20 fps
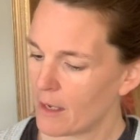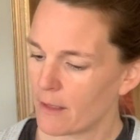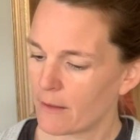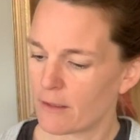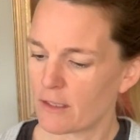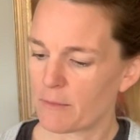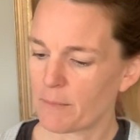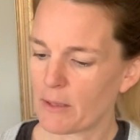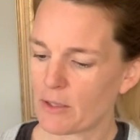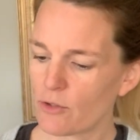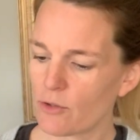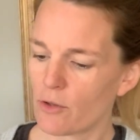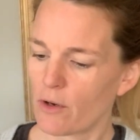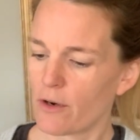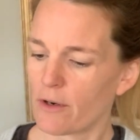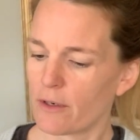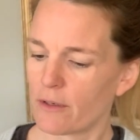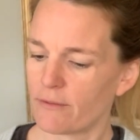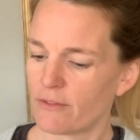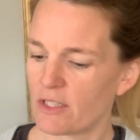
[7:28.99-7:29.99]
the special
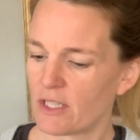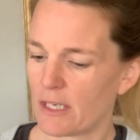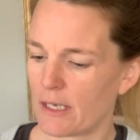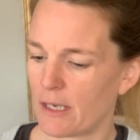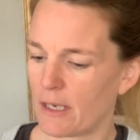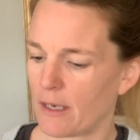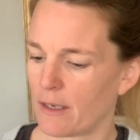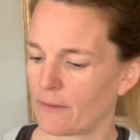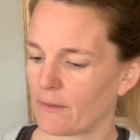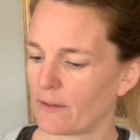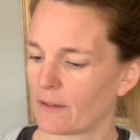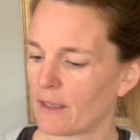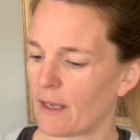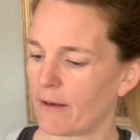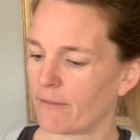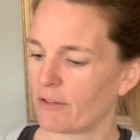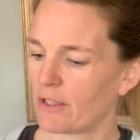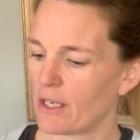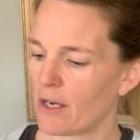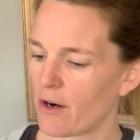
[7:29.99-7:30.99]
art of seeing, the
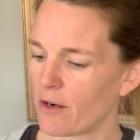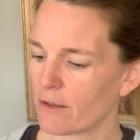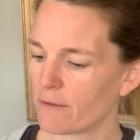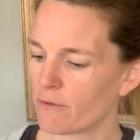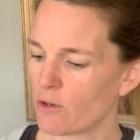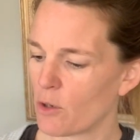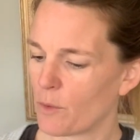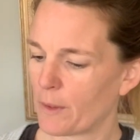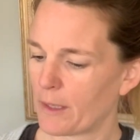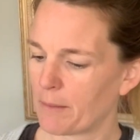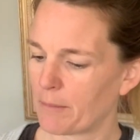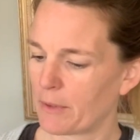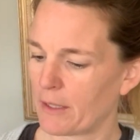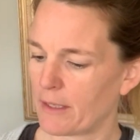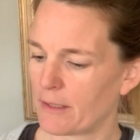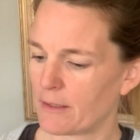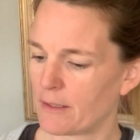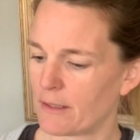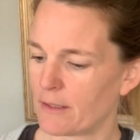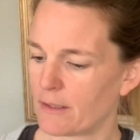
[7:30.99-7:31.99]
lively art of going
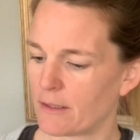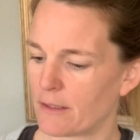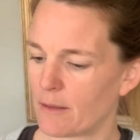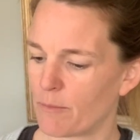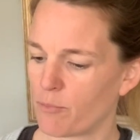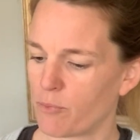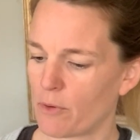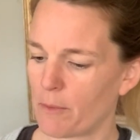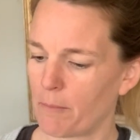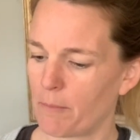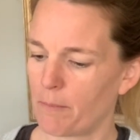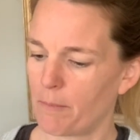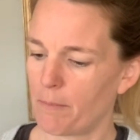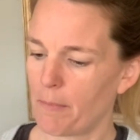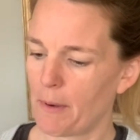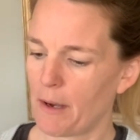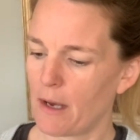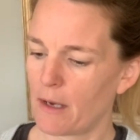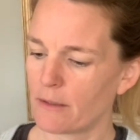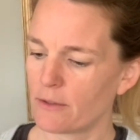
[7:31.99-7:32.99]
places, the
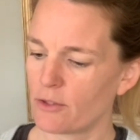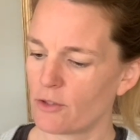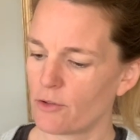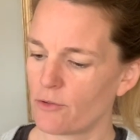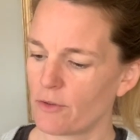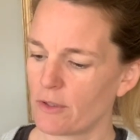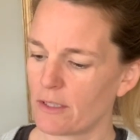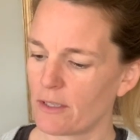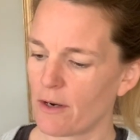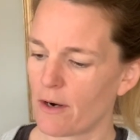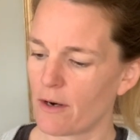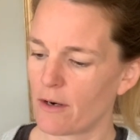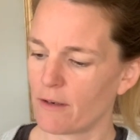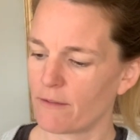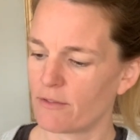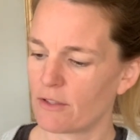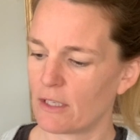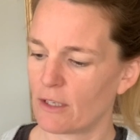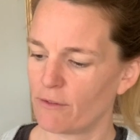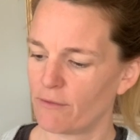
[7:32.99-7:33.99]
preposterous art of
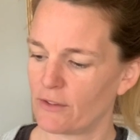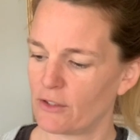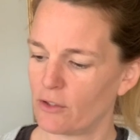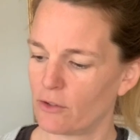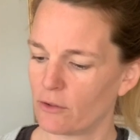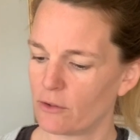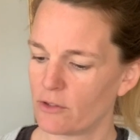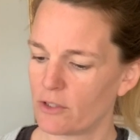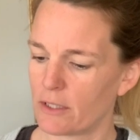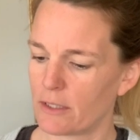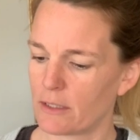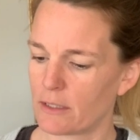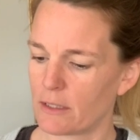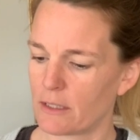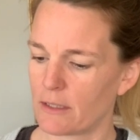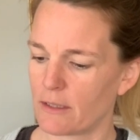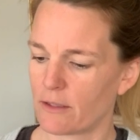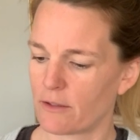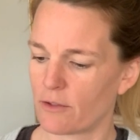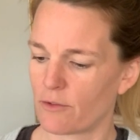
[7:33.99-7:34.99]
self-indulgence,
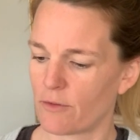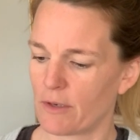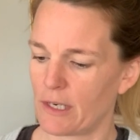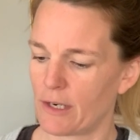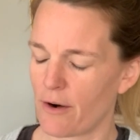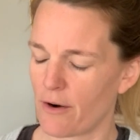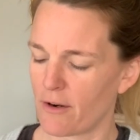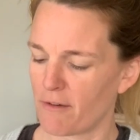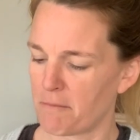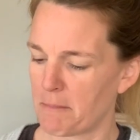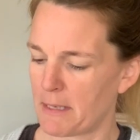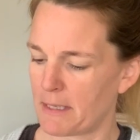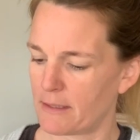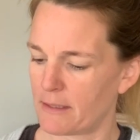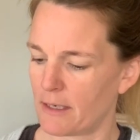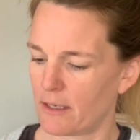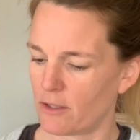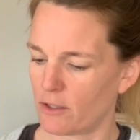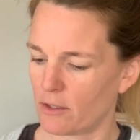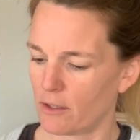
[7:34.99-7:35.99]
the serene art of
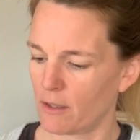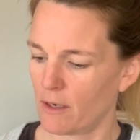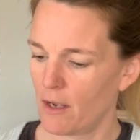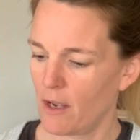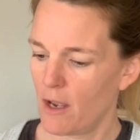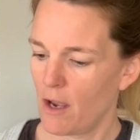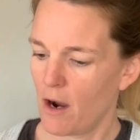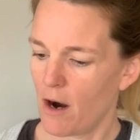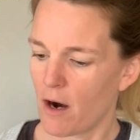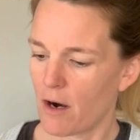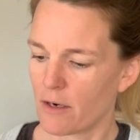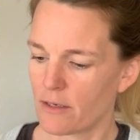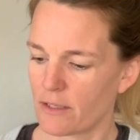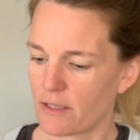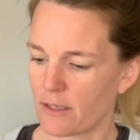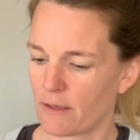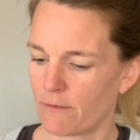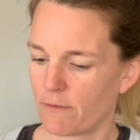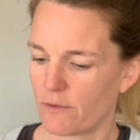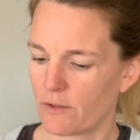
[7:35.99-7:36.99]
meditation, arts
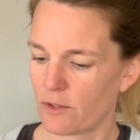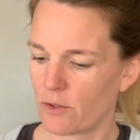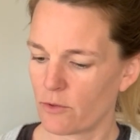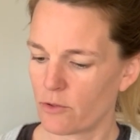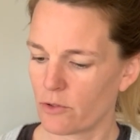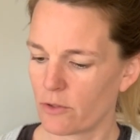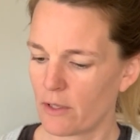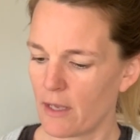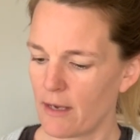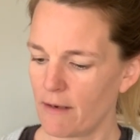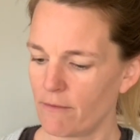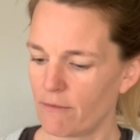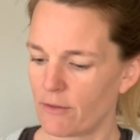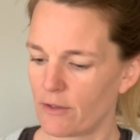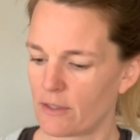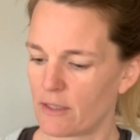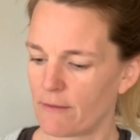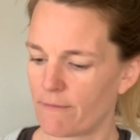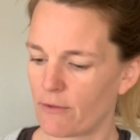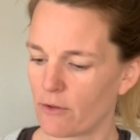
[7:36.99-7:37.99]
of social life, the
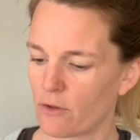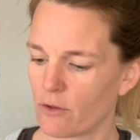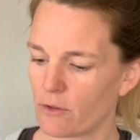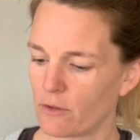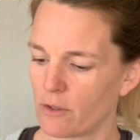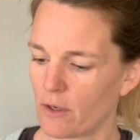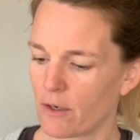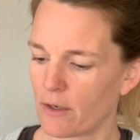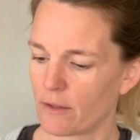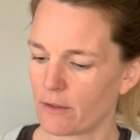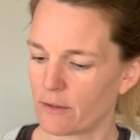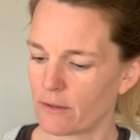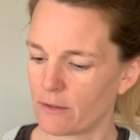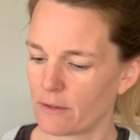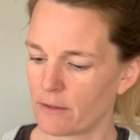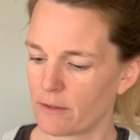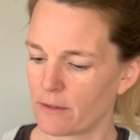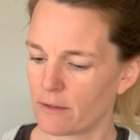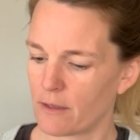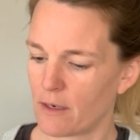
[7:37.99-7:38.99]
difficult art
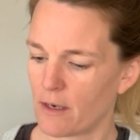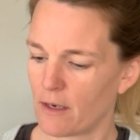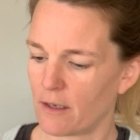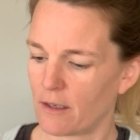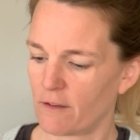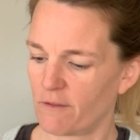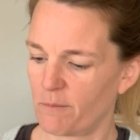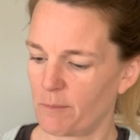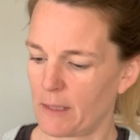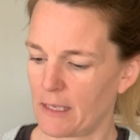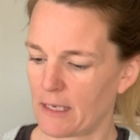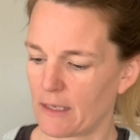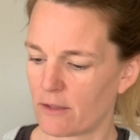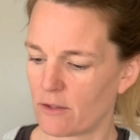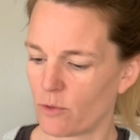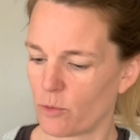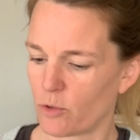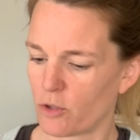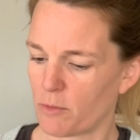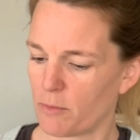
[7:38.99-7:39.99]
of being
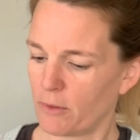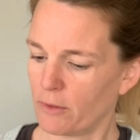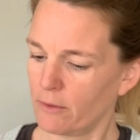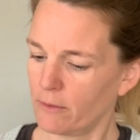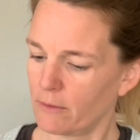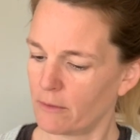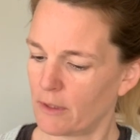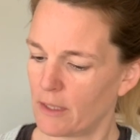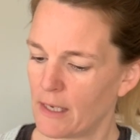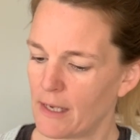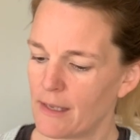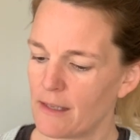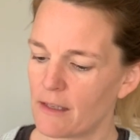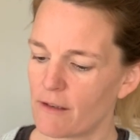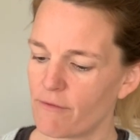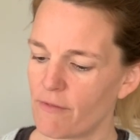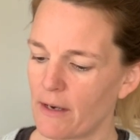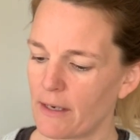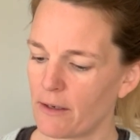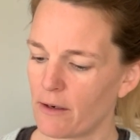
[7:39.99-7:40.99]
sociable, the
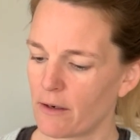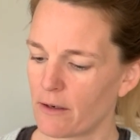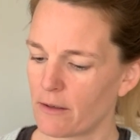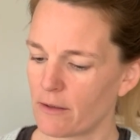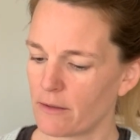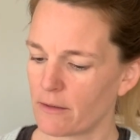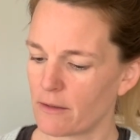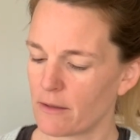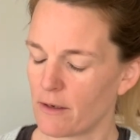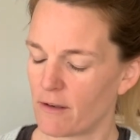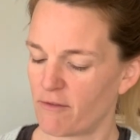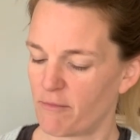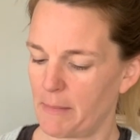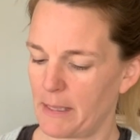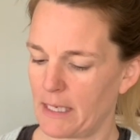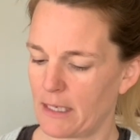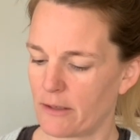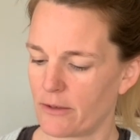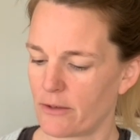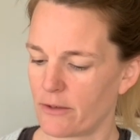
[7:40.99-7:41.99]
fine art of
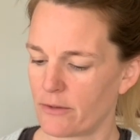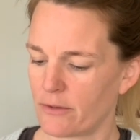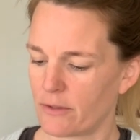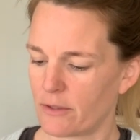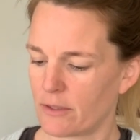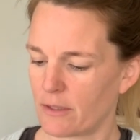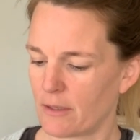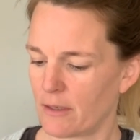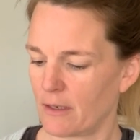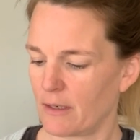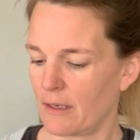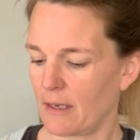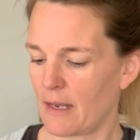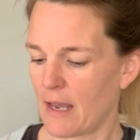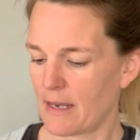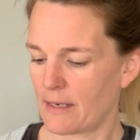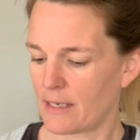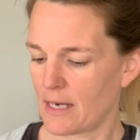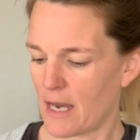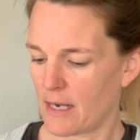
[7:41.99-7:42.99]
manners,
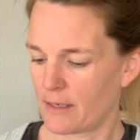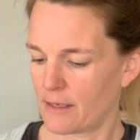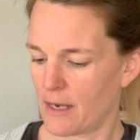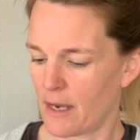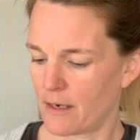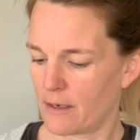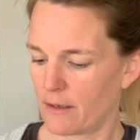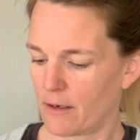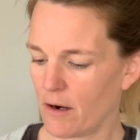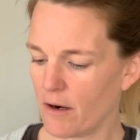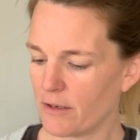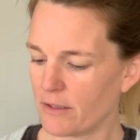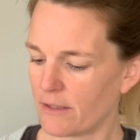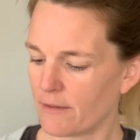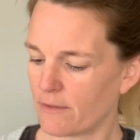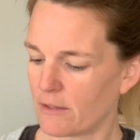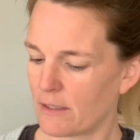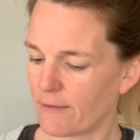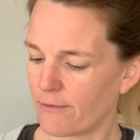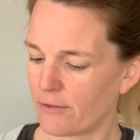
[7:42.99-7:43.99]
yada yada. Arts
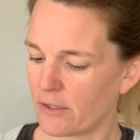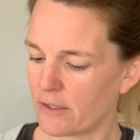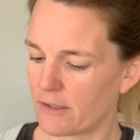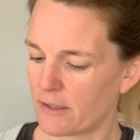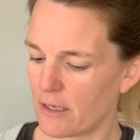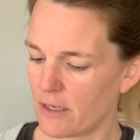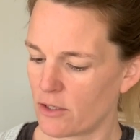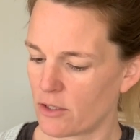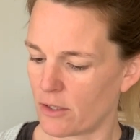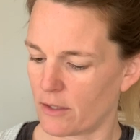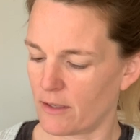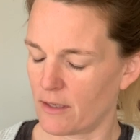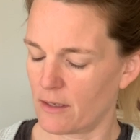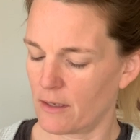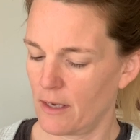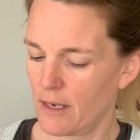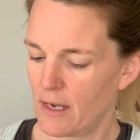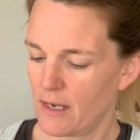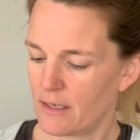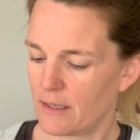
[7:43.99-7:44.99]
of civilization, the
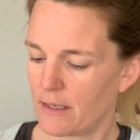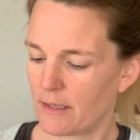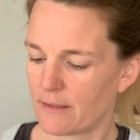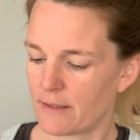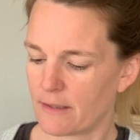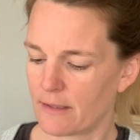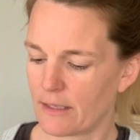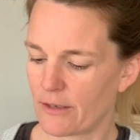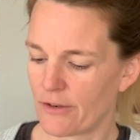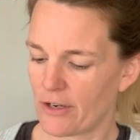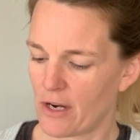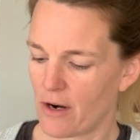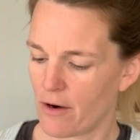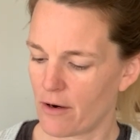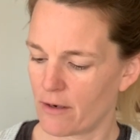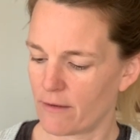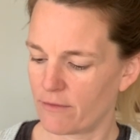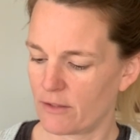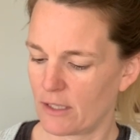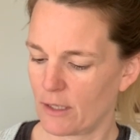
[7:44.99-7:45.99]
necessary
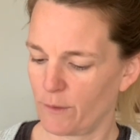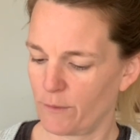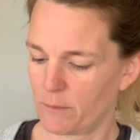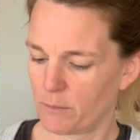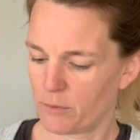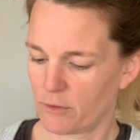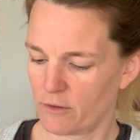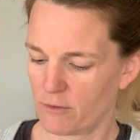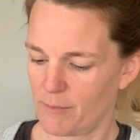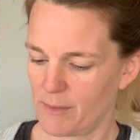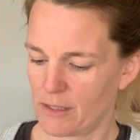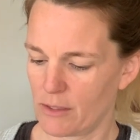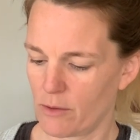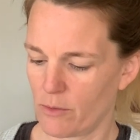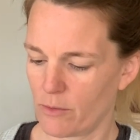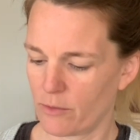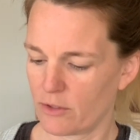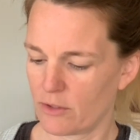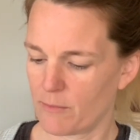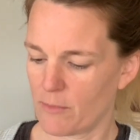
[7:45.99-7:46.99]
art of self-improvement, the
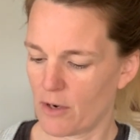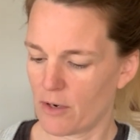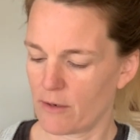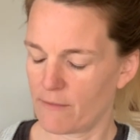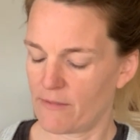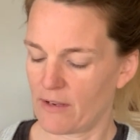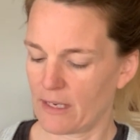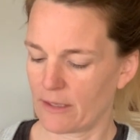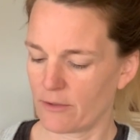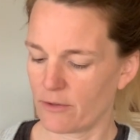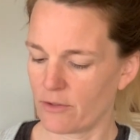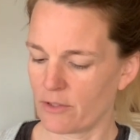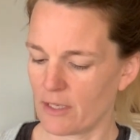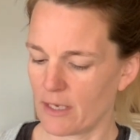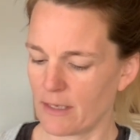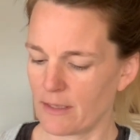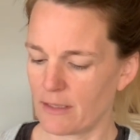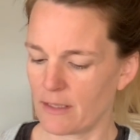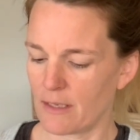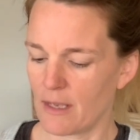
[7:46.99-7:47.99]
wholesome art of
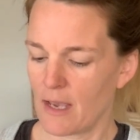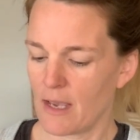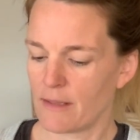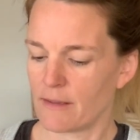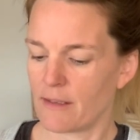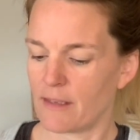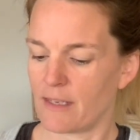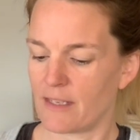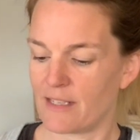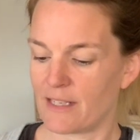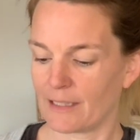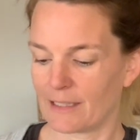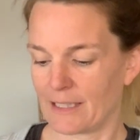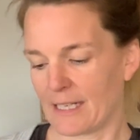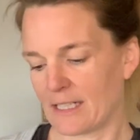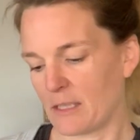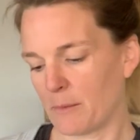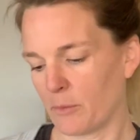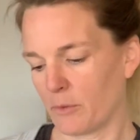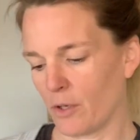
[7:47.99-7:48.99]
exercise, the
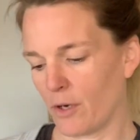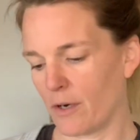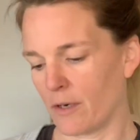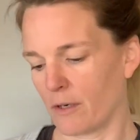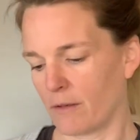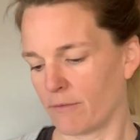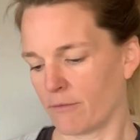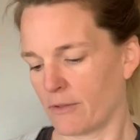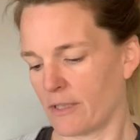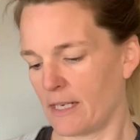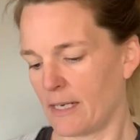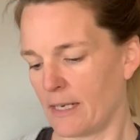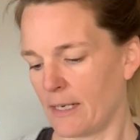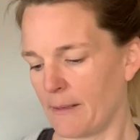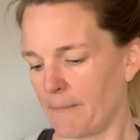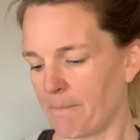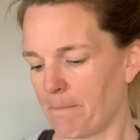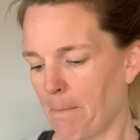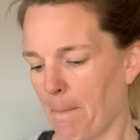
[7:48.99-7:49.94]
delectable art of reading,